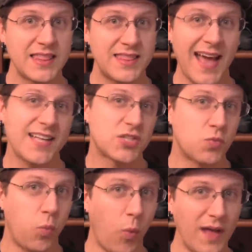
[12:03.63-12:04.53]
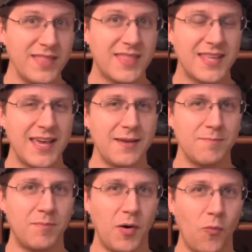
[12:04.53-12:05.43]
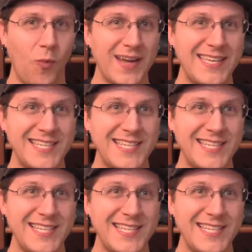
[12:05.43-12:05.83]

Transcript: that's one thing, but what